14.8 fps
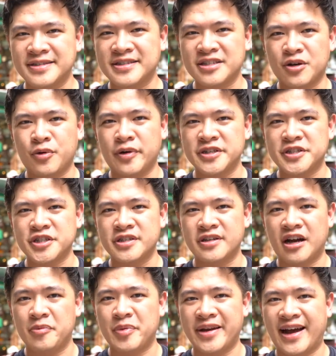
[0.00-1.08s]
This is a question
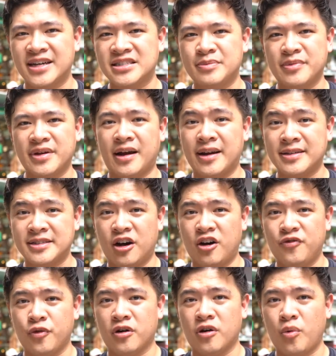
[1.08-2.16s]
I've been asking
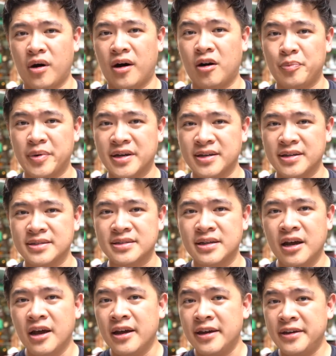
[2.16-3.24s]
myself for a while, because
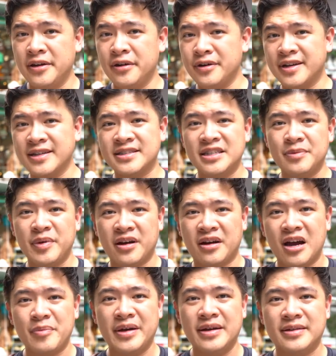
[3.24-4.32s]
here you can see
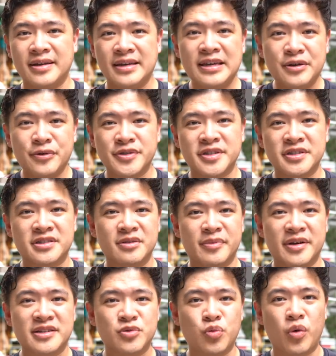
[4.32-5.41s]
behind me the
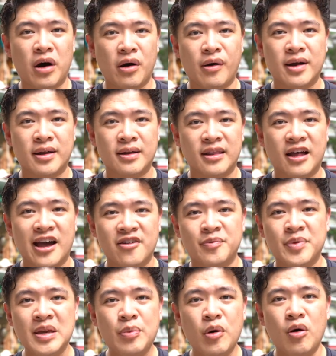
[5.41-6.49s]
ecosystem is well and alive.
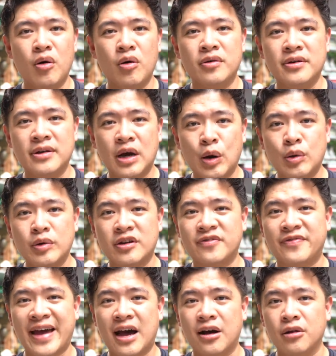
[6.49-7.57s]
People know the
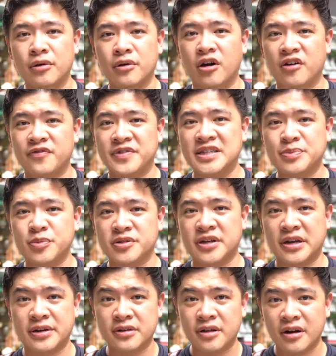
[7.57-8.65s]
value of these
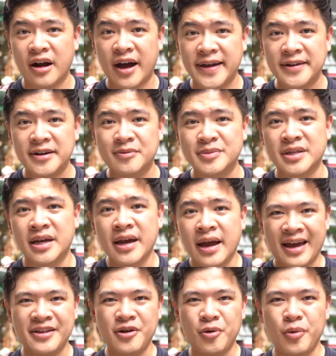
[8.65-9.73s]
particular items
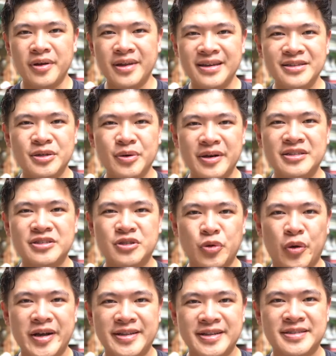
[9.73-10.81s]
and they're willing to
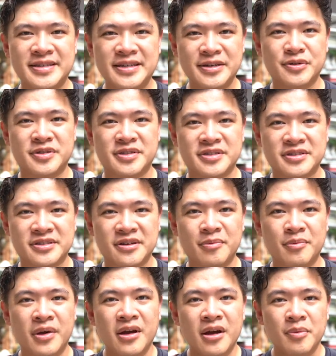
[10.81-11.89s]
enjoy this ecosystem.
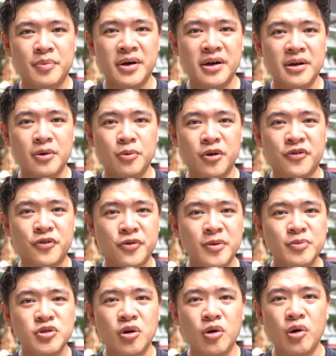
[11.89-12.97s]
But with
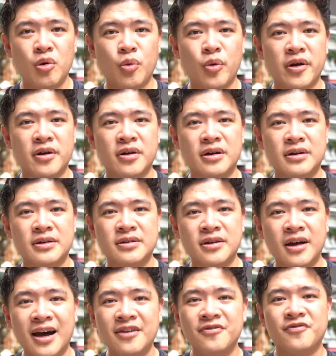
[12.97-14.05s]
crypto, we're
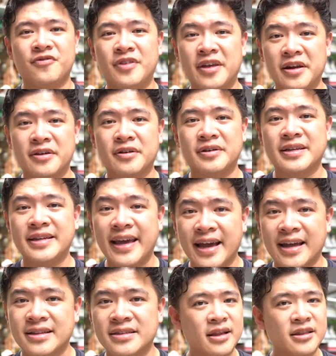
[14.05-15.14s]
not there
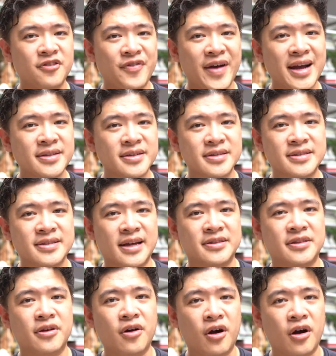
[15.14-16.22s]
yet. And the fact is
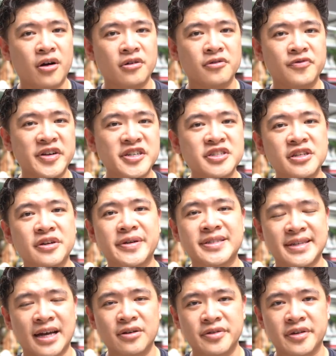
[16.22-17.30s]
that there are
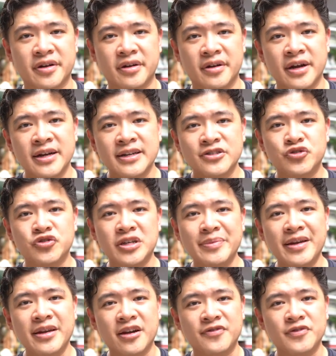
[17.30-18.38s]
visionaries out there
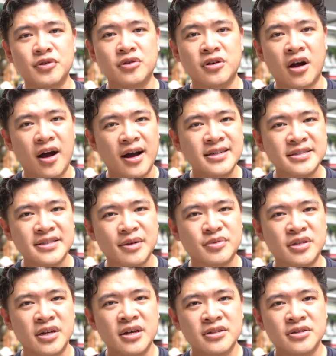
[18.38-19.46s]
dreaming of new
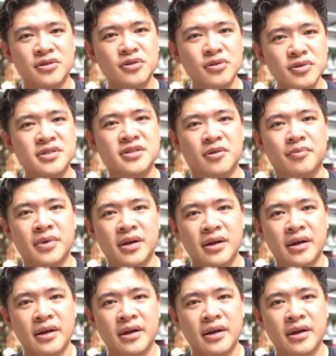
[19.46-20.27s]
concepts to use them,